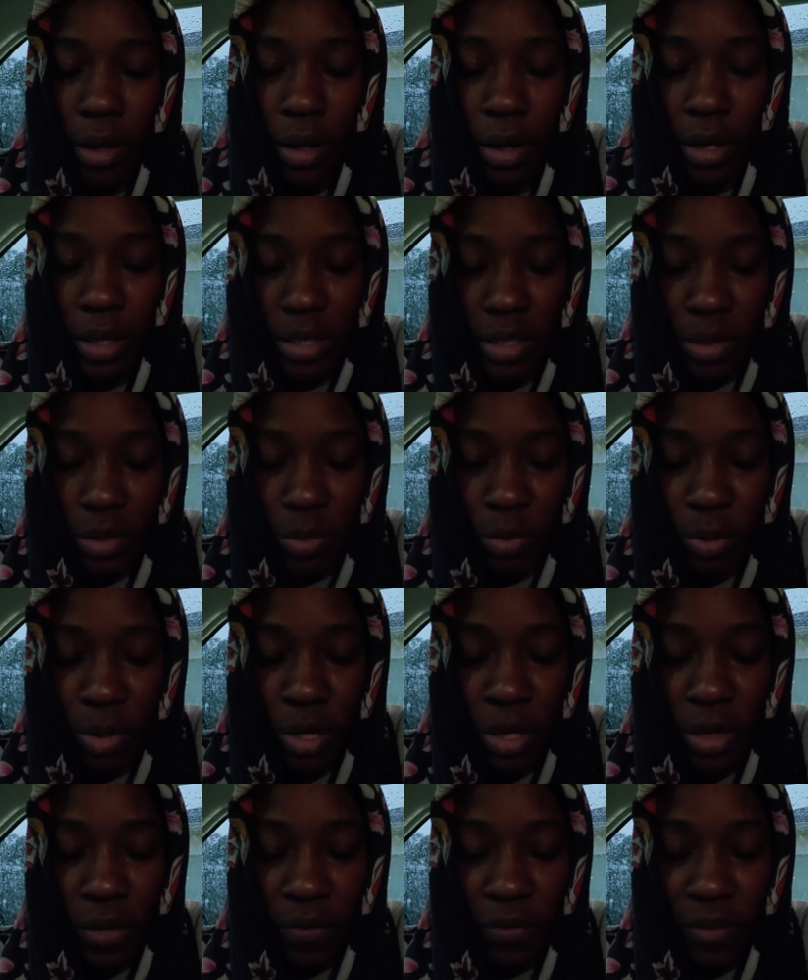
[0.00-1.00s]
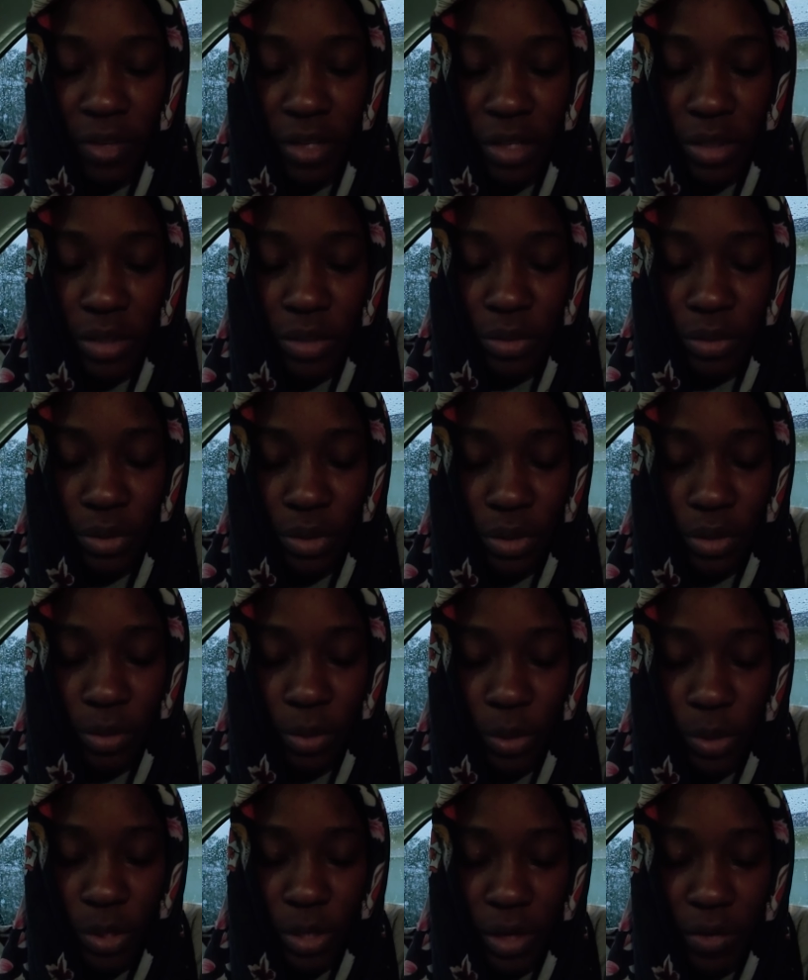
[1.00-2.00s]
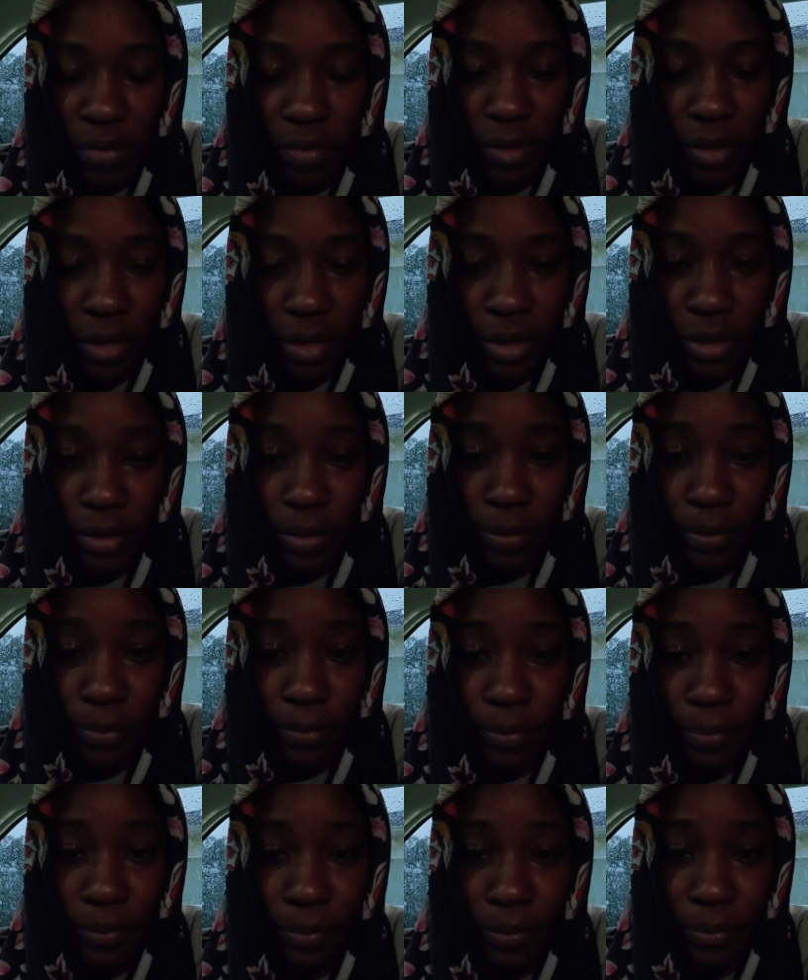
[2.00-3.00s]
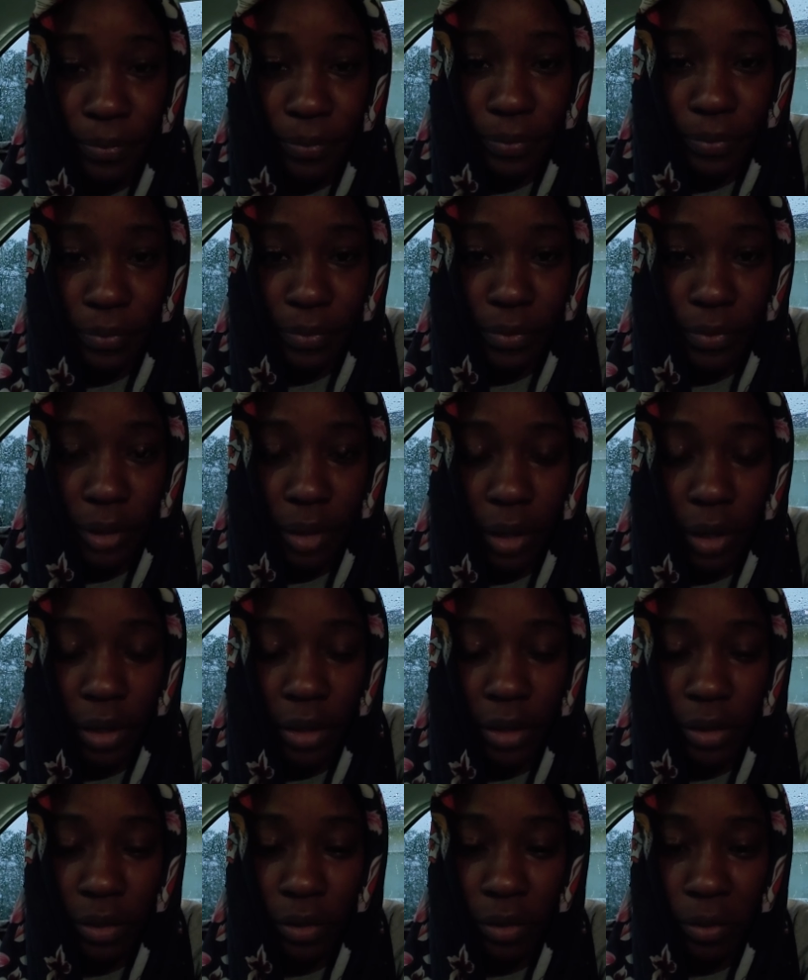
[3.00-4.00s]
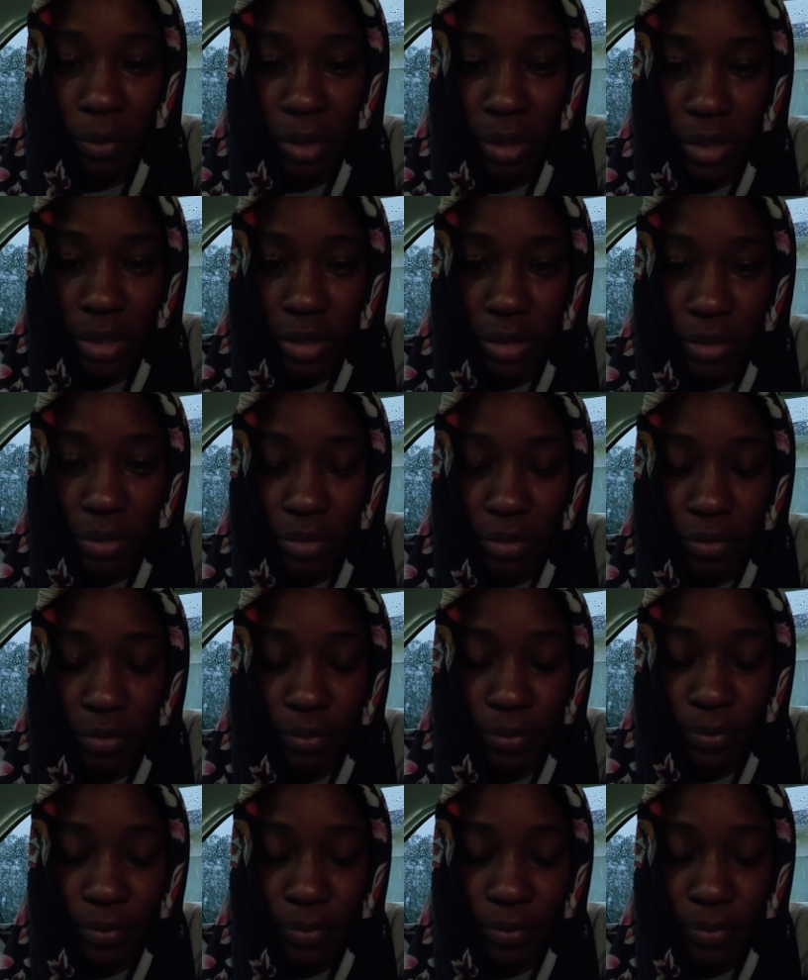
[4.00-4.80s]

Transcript: As an obedient vessel to the Most High Father, I yield myself